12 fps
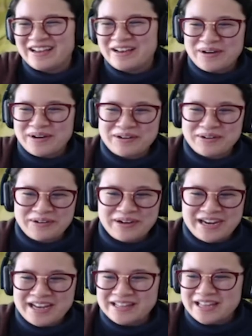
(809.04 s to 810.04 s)
Well,
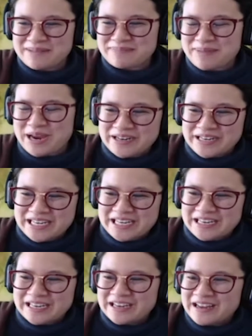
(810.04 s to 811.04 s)
creating like
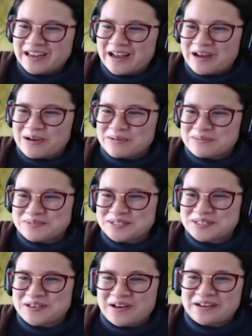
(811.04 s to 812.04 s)
parody
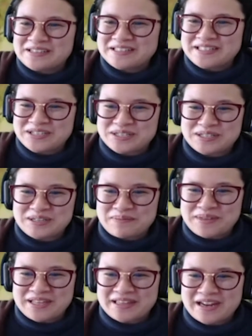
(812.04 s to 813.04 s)
songs is just
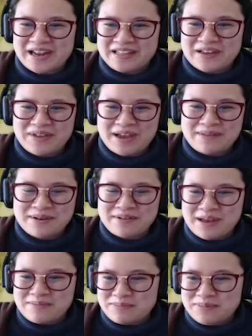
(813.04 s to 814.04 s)
something that I love. I'm
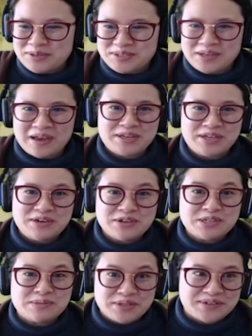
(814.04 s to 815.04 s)
a huge
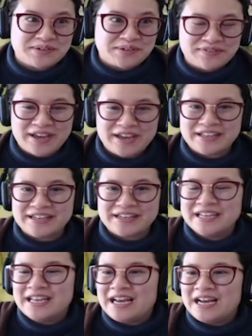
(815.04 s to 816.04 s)
musical fan,
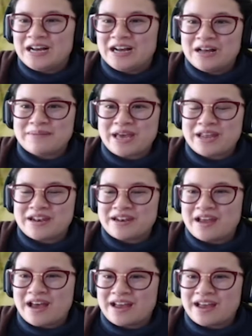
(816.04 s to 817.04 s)
and
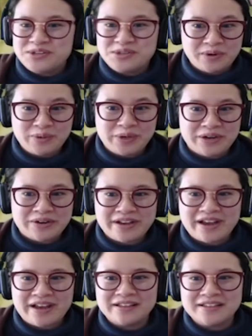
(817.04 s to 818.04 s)
awesome. I adore Weird
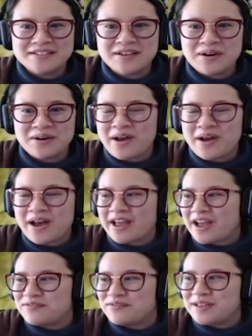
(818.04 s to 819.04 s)
Al. So
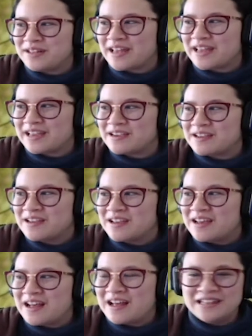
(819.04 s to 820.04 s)
I feel like
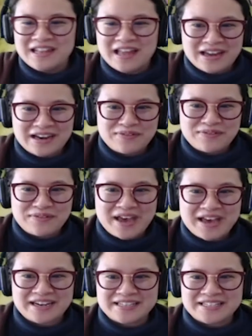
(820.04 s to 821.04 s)
a lot of
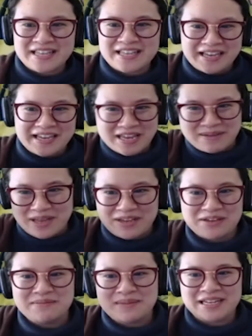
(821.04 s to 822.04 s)
that is like in my
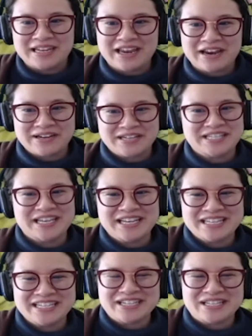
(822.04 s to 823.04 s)
comedic
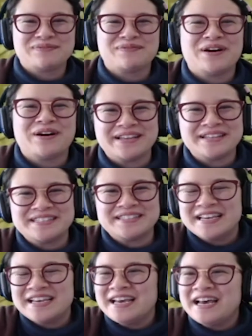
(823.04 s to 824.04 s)
heritage as far as
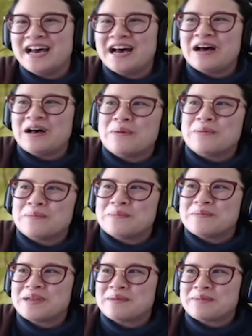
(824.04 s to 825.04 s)

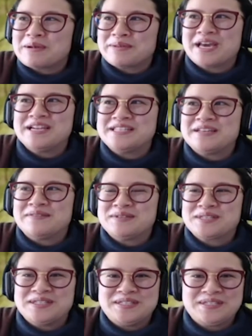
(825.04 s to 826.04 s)
coming up with the kind of stuff is
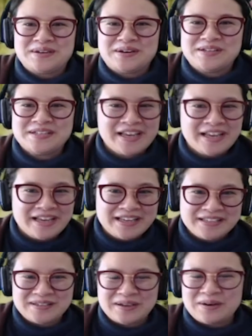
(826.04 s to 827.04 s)
concerned.
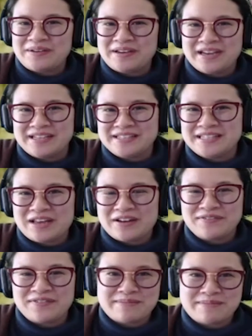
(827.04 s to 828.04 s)
So yeah, it's a lot
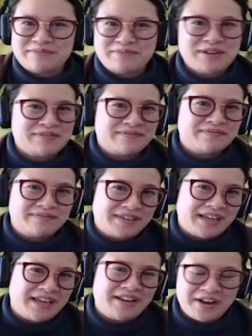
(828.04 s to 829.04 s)
of fun. I mean,
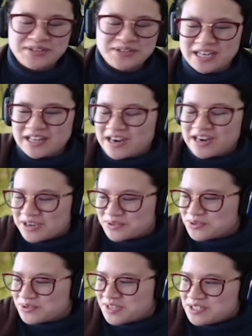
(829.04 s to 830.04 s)
I also get a lot of
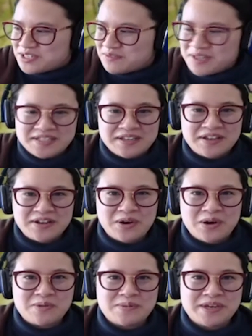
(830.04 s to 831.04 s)
exercise with that skill at
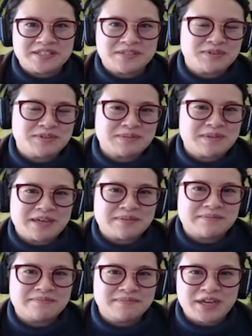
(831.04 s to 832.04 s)
home because
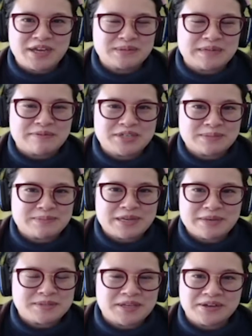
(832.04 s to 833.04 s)
my husband and I would just make
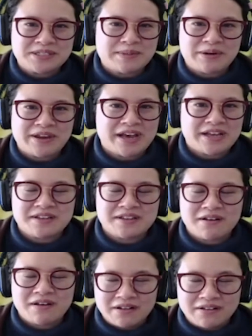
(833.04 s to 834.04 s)
up songs about our cats
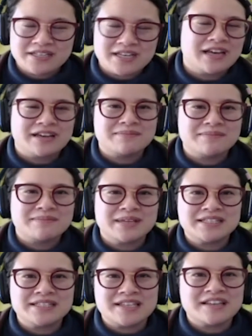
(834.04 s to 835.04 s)
all the time.
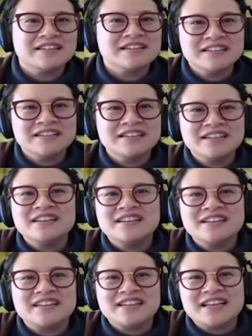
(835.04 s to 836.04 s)
It's
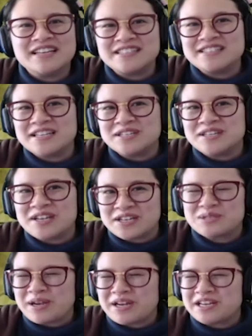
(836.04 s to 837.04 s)
a
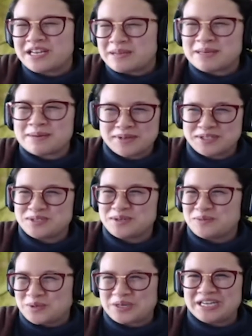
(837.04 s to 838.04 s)
nice way to keep that muscle
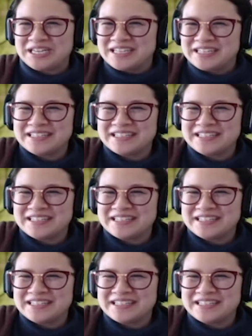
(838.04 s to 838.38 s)
working.